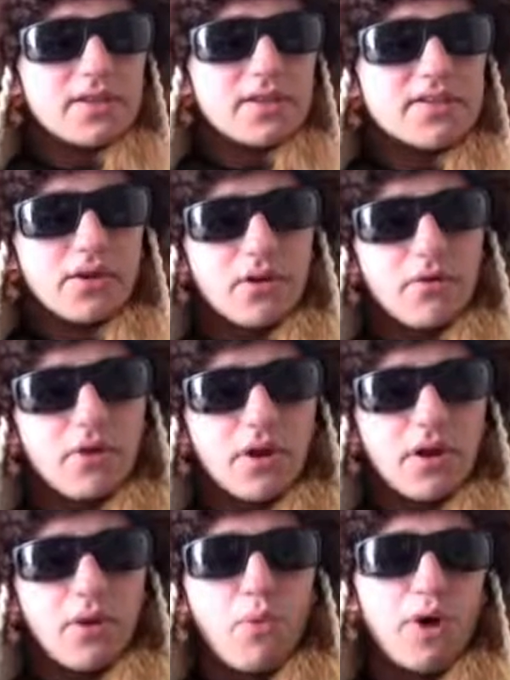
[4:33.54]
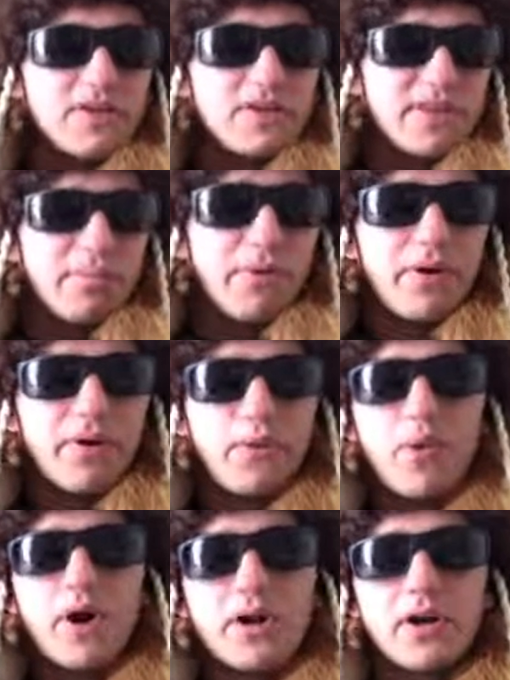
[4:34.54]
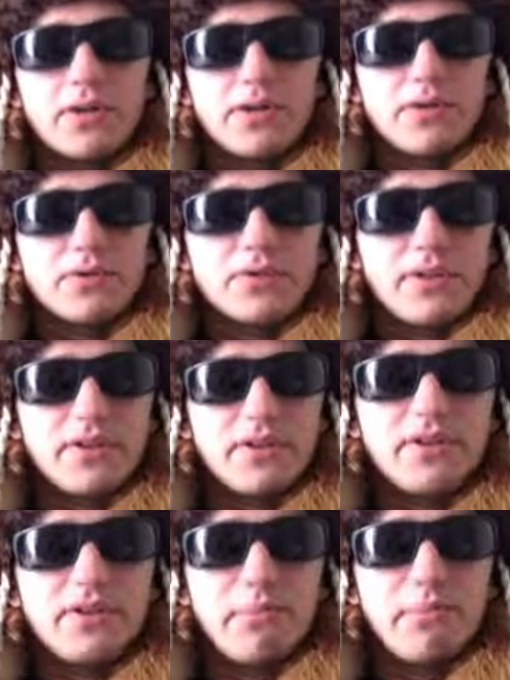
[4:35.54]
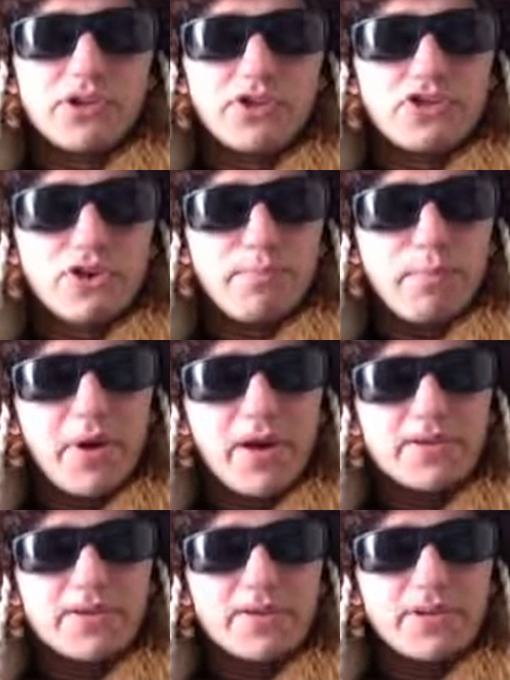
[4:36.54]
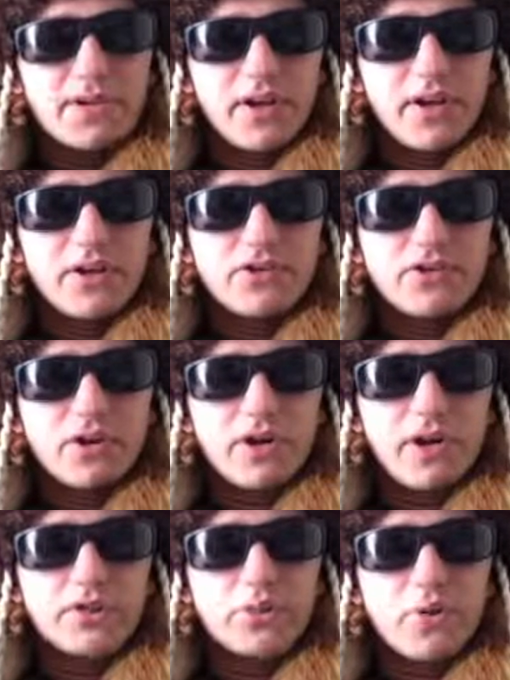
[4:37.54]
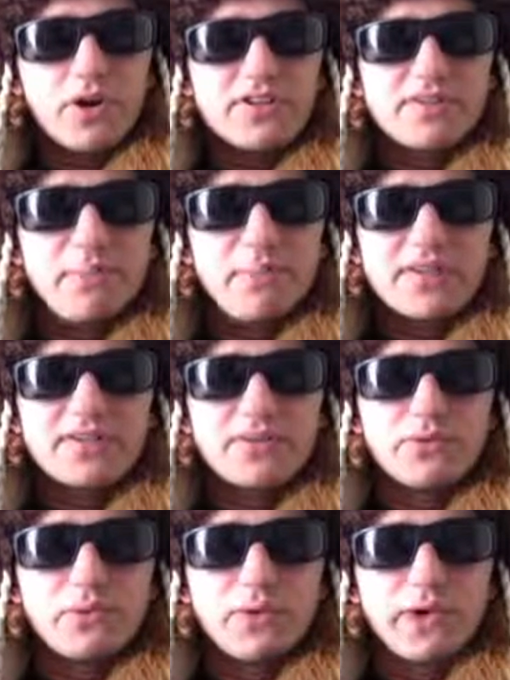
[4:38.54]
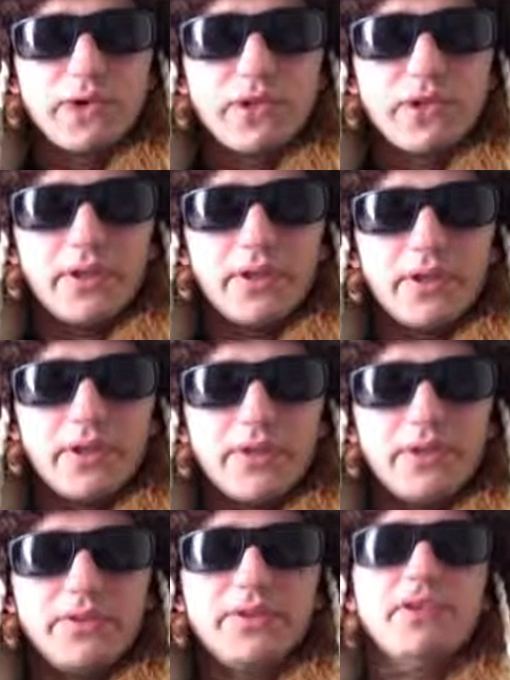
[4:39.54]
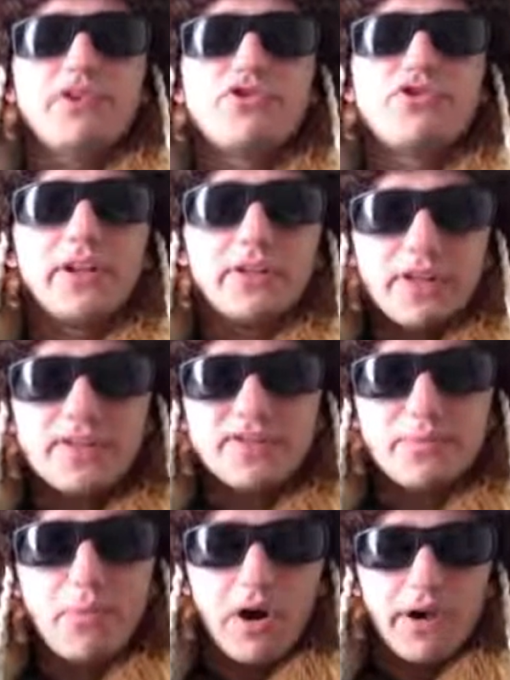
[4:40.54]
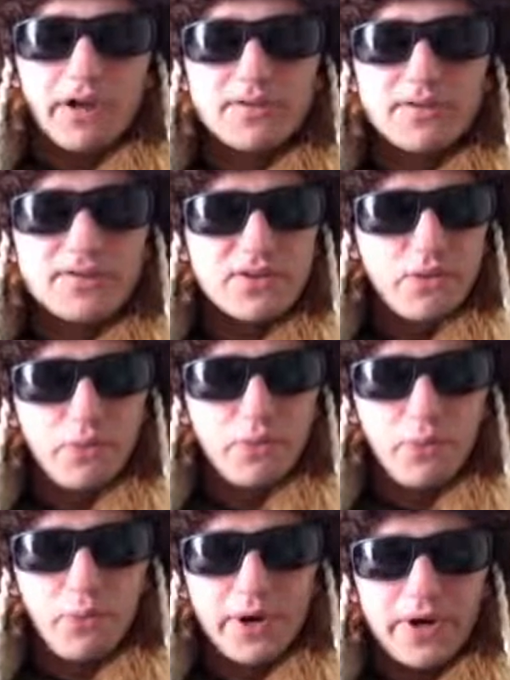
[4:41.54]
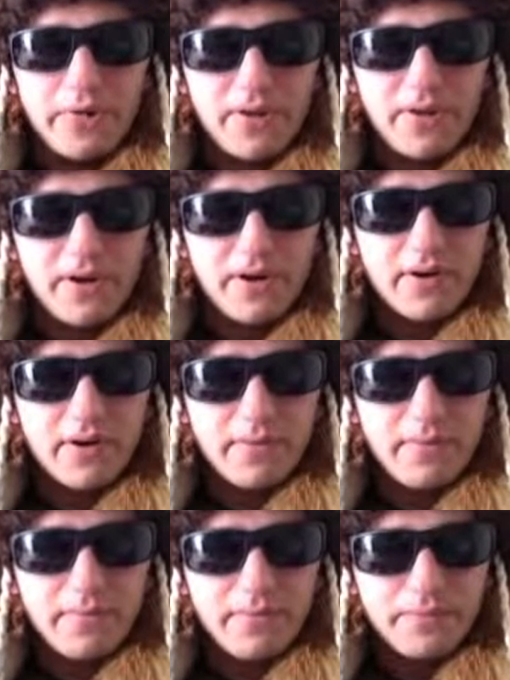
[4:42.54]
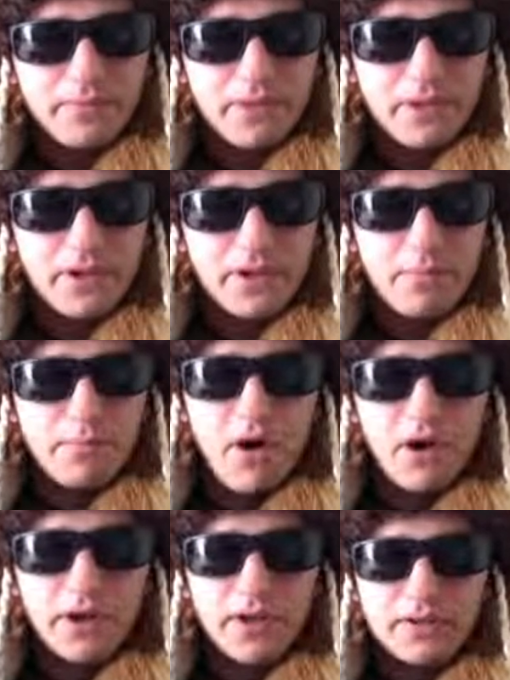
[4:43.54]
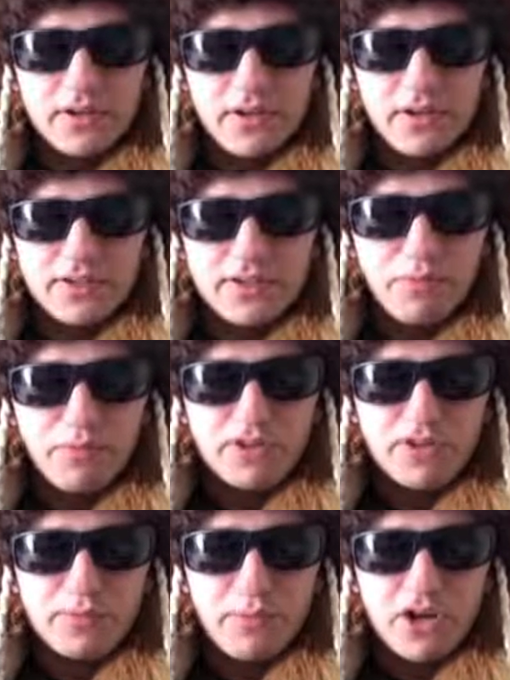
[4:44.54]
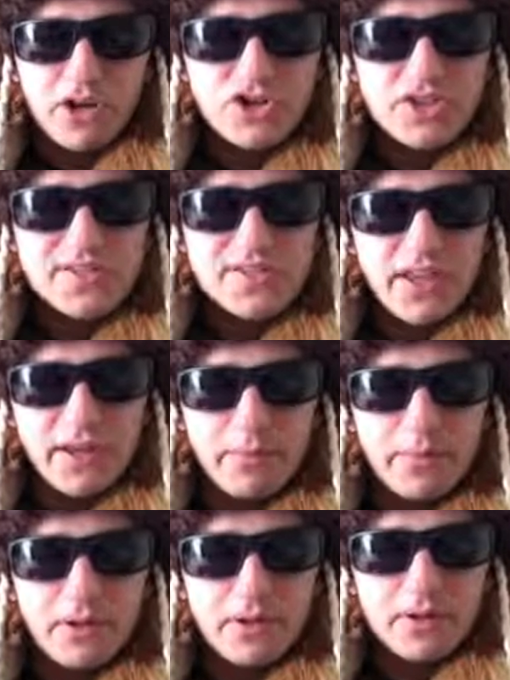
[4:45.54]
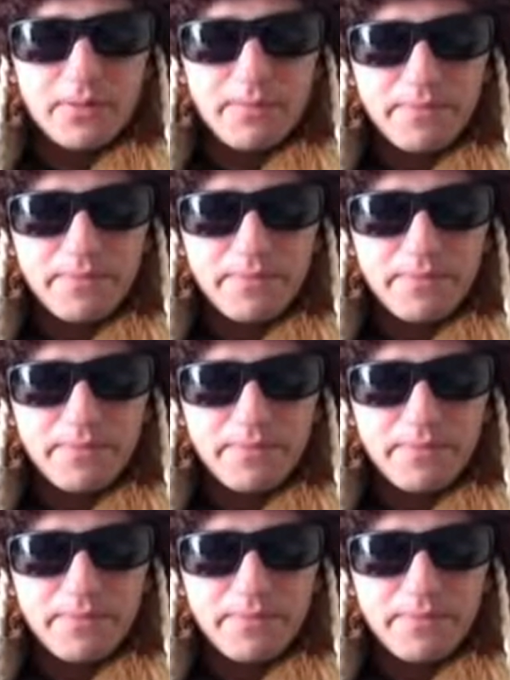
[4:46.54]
So one tip while using the Bollinger Bands indicator, it works best with the trendless market. So whenever the market is pretty much stable,